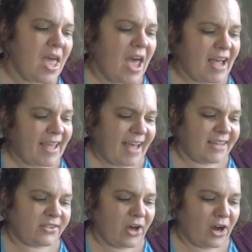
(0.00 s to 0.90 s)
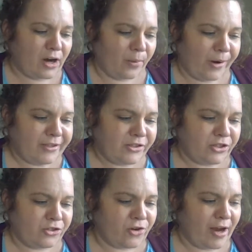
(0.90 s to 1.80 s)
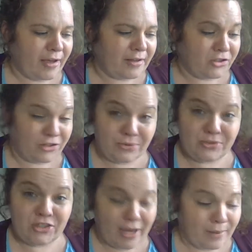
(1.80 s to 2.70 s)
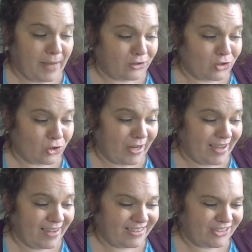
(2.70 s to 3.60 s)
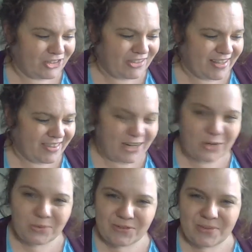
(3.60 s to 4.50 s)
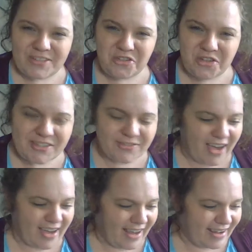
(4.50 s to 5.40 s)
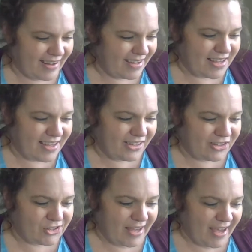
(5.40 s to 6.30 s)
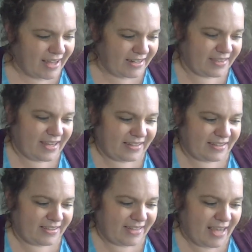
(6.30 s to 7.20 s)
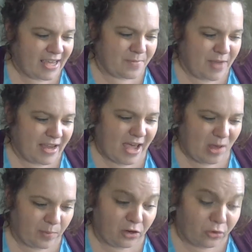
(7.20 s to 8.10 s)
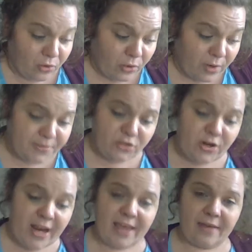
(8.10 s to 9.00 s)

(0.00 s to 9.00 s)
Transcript: I asked the arborist to check my tree. She said that it was doing just fine. She added that a stake might help it grow up straight.